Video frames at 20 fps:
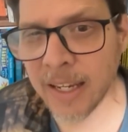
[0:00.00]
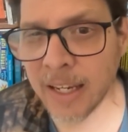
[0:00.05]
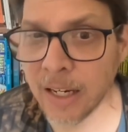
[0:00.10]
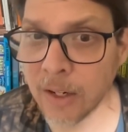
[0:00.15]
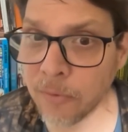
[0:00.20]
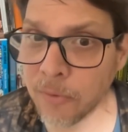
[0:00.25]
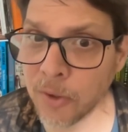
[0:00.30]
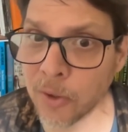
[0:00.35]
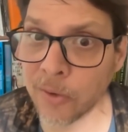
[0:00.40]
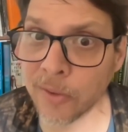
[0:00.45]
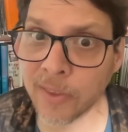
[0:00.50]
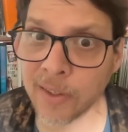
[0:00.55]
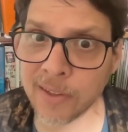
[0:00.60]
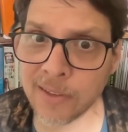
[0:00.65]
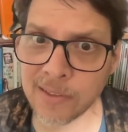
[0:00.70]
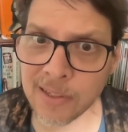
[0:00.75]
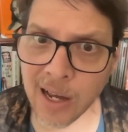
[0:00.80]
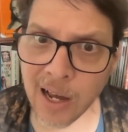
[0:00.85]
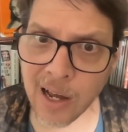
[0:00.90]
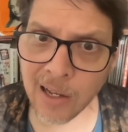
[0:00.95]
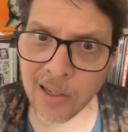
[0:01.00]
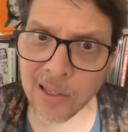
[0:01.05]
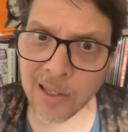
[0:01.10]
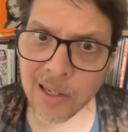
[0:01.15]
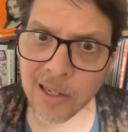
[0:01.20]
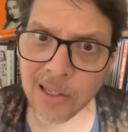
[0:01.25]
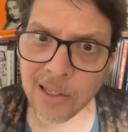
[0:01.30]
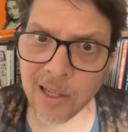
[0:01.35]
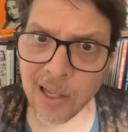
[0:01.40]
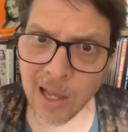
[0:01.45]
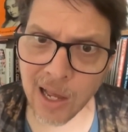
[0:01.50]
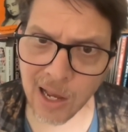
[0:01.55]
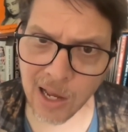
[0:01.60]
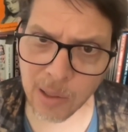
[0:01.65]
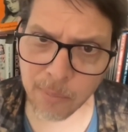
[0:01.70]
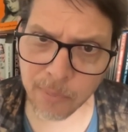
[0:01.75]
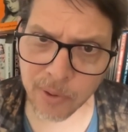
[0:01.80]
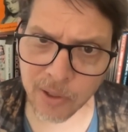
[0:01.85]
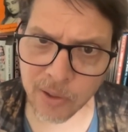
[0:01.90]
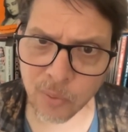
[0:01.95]
If you're the Dalai
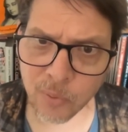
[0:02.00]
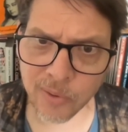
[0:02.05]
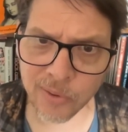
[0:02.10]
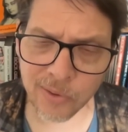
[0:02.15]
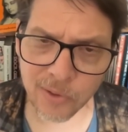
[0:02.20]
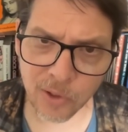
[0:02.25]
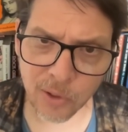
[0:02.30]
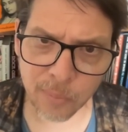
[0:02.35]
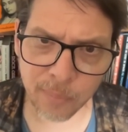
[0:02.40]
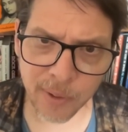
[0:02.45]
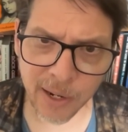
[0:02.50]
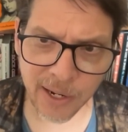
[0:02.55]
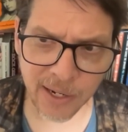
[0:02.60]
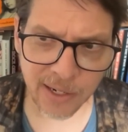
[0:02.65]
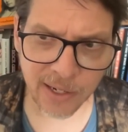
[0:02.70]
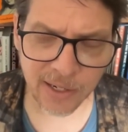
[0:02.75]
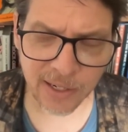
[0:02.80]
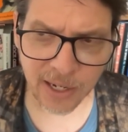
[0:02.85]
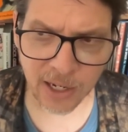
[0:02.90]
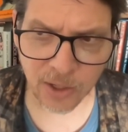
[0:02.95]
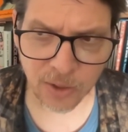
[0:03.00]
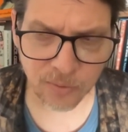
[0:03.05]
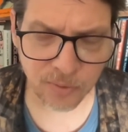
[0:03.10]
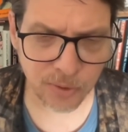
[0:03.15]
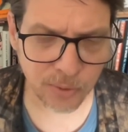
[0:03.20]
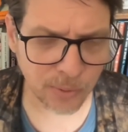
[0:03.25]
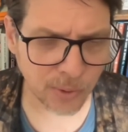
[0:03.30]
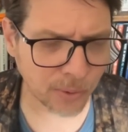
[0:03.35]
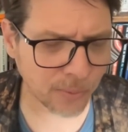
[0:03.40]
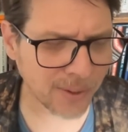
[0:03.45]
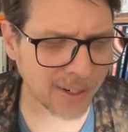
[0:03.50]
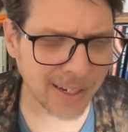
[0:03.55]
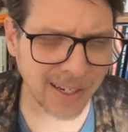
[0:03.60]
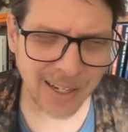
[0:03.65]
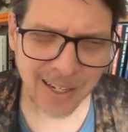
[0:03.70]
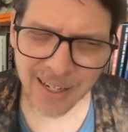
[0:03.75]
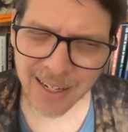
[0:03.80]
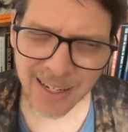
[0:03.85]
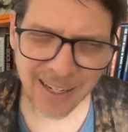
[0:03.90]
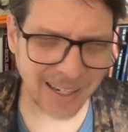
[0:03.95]
Lama with no bank account of your own,
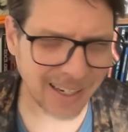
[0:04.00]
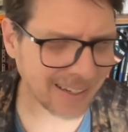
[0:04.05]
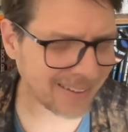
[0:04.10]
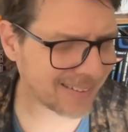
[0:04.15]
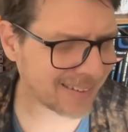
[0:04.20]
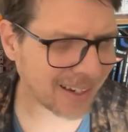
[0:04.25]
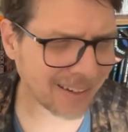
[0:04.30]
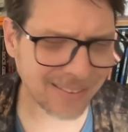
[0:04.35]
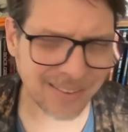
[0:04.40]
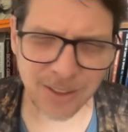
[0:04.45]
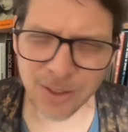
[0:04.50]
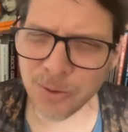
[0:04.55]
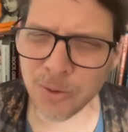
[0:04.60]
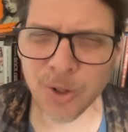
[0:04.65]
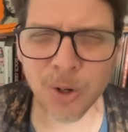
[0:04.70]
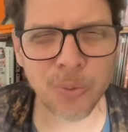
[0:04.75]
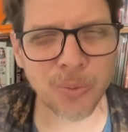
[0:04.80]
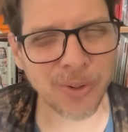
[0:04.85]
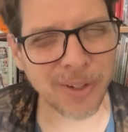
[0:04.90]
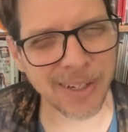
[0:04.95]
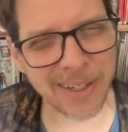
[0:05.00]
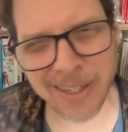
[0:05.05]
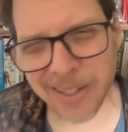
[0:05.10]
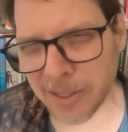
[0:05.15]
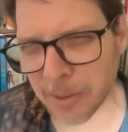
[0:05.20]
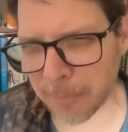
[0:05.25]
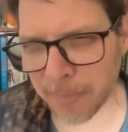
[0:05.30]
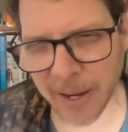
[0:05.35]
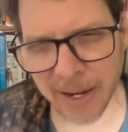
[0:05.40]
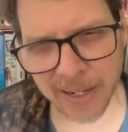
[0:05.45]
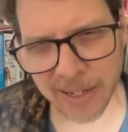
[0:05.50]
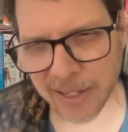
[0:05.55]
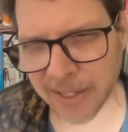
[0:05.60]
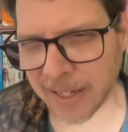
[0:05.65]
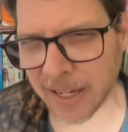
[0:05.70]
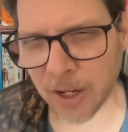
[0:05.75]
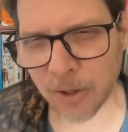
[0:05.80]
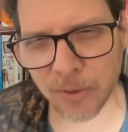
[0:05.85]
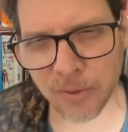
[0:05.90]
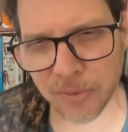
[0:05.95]
you don't need a bank
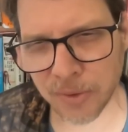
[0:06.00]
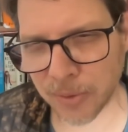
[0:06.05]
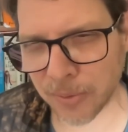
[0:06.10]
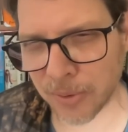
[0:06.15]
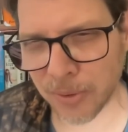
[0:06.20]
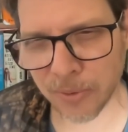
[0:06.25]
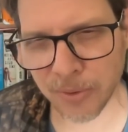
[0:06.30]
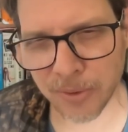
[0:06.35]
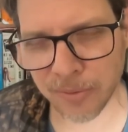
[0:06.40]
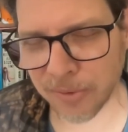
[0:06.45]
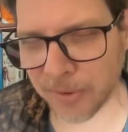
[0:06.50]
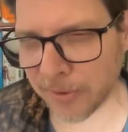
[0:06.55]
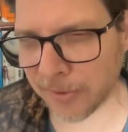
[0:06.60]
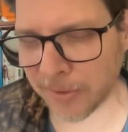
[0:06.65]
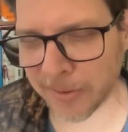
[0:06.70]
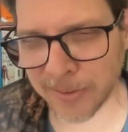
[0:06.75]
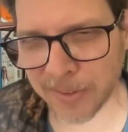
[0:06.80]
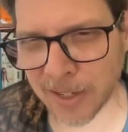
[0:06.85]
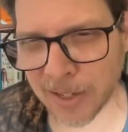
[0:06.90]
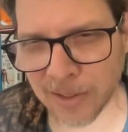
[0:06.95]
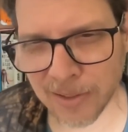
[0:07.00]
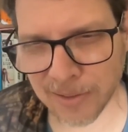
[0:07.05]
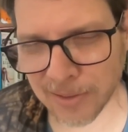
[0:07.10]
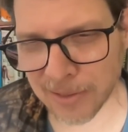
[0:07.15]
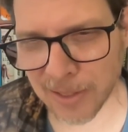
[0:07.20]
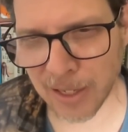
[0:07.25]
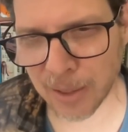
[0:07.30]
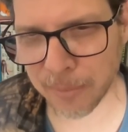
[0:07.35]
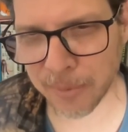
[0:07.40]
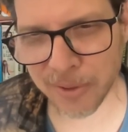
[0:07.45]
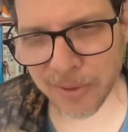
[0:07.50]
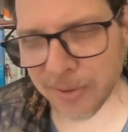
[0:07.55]
account of your own if you're the Dalai Lama.